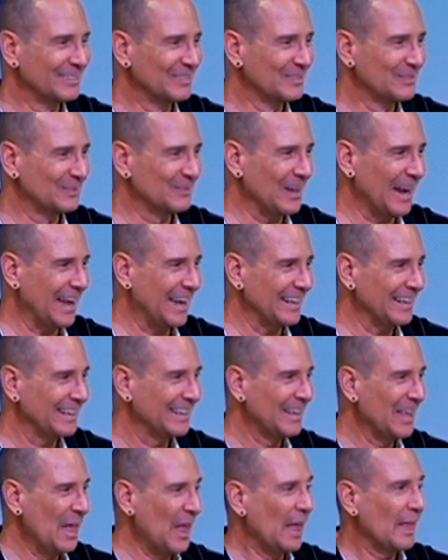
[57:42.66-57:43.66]
Right?
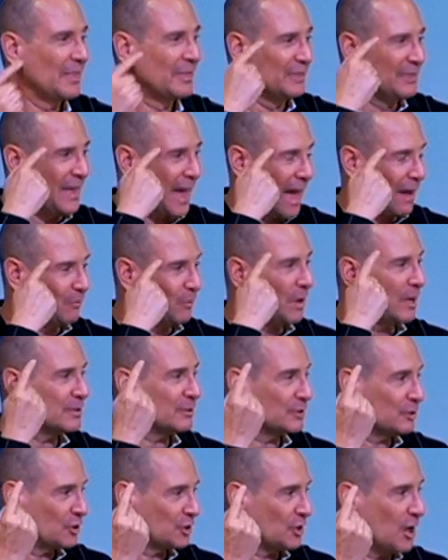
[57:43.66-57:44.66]
That
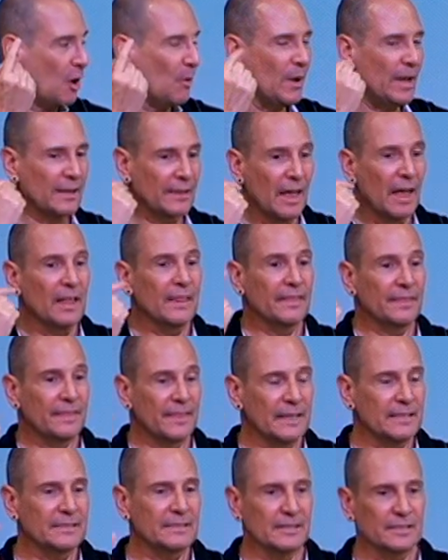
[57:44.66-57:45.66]
was showing
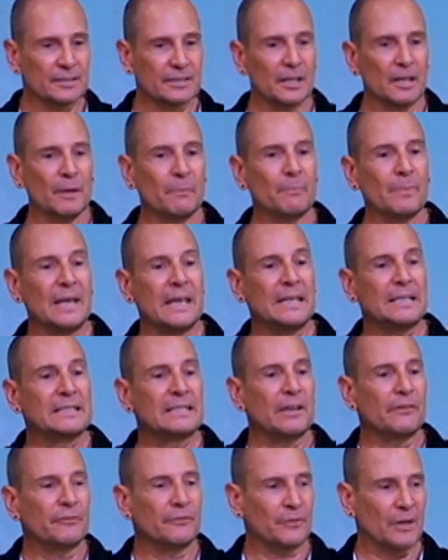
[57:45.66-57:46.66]
this is going to be
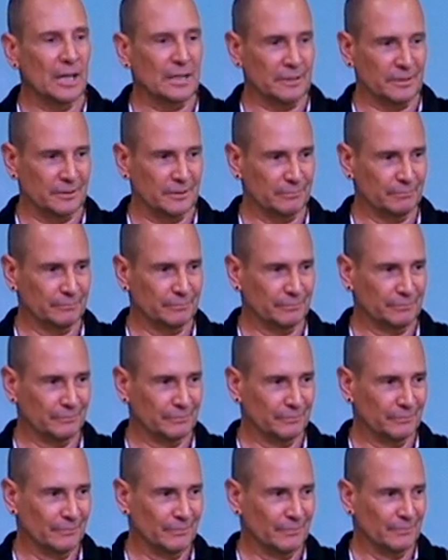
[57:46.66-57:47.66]
different.
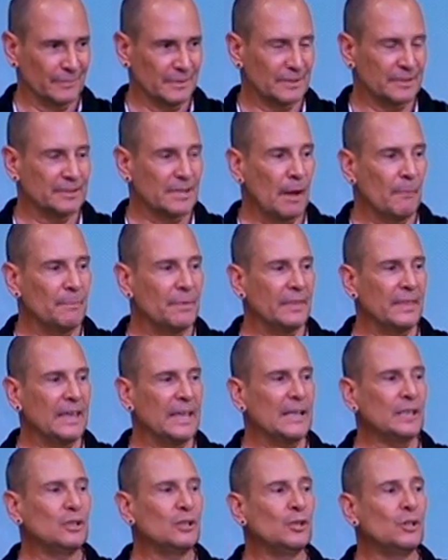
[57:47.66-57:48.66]

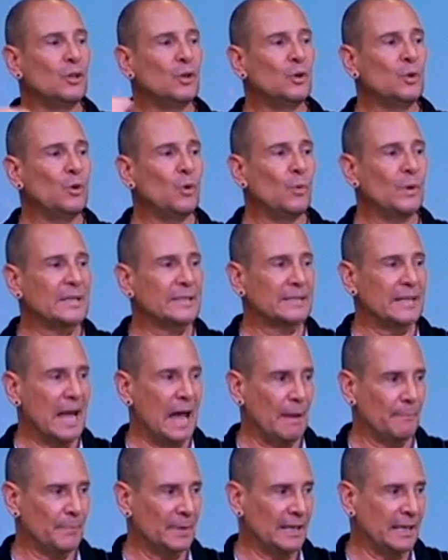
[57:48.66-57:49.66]
Something new is
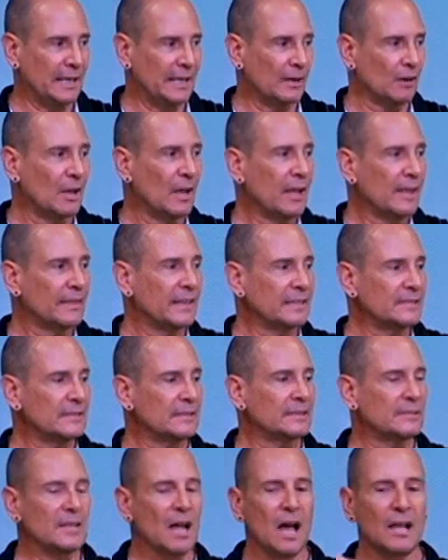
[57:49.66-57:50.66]
happening here. This
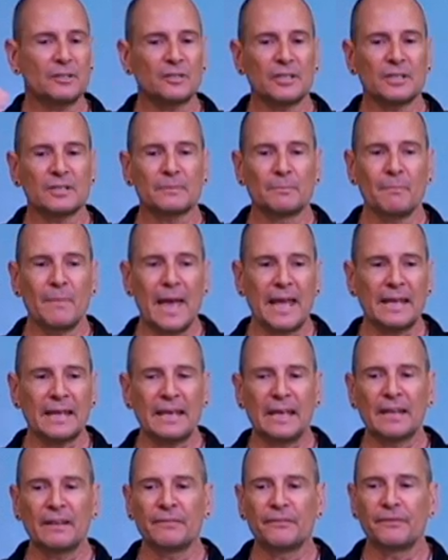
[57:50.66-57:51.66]
is not just
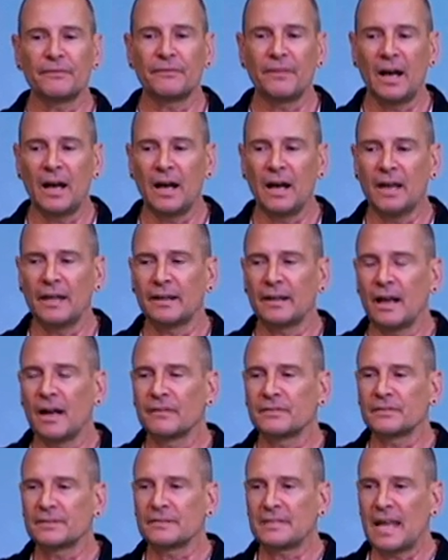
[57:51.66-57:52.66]
making fun of
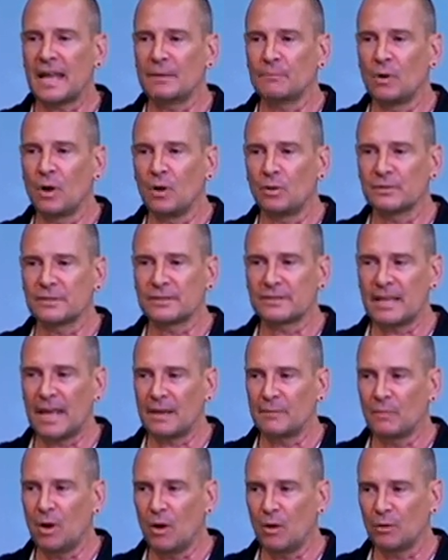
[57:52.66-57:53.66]
same old,
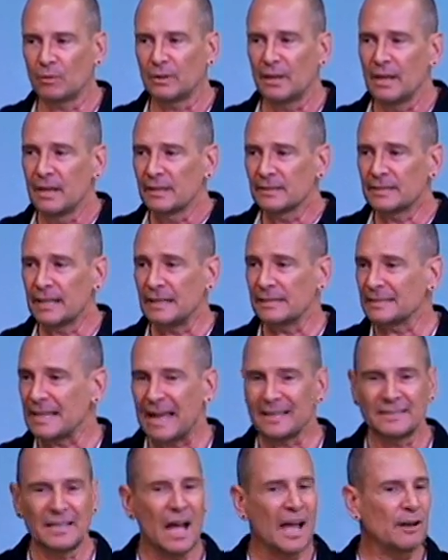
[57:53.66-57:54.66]
same old. See,
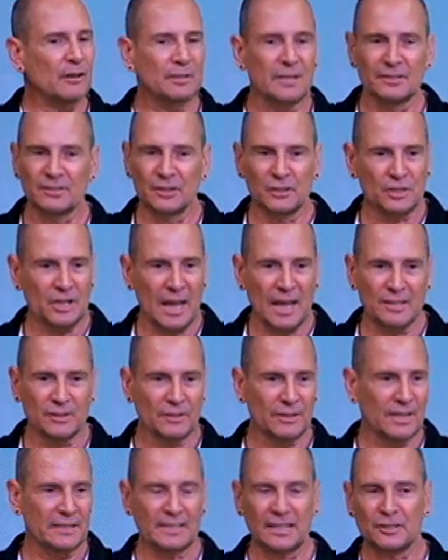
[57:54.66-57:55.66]
satire doesn't change
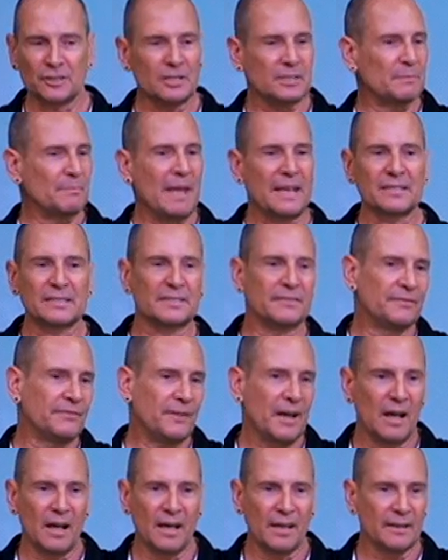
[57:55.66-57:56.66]
things. It just makes
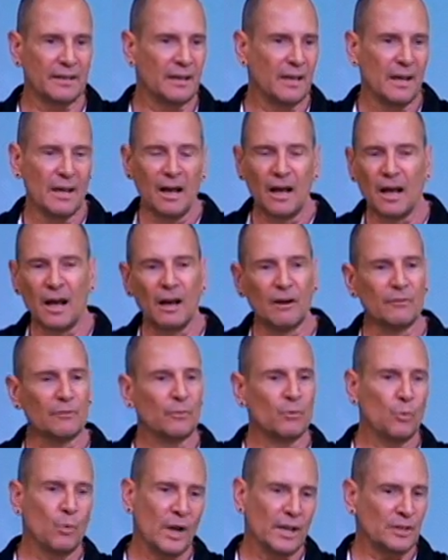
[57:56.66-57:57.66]
fun of
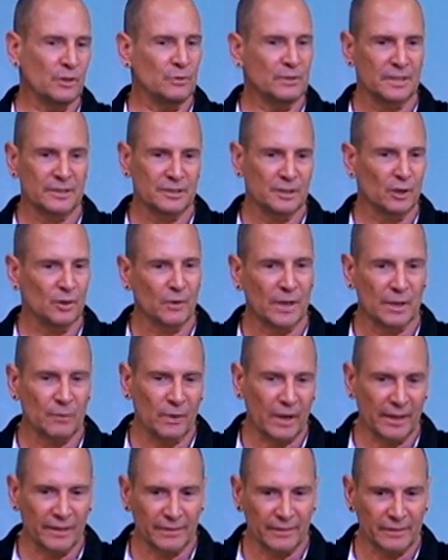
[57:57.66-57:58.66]
what you disagree
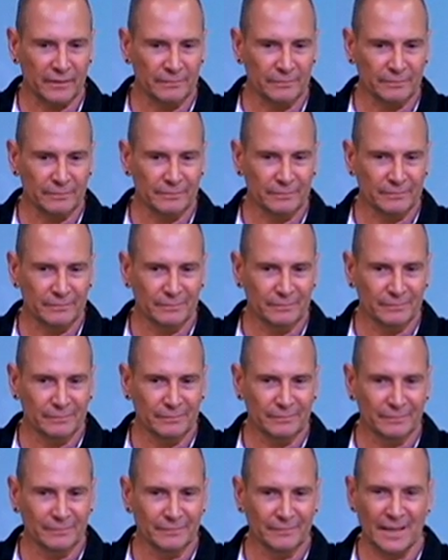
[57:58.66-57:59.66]
with.
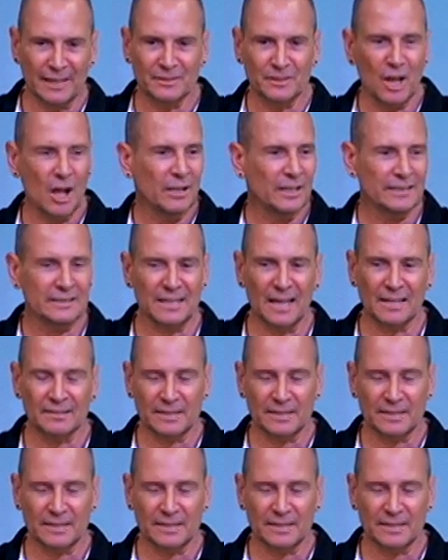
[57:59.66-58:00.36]
That's all it does.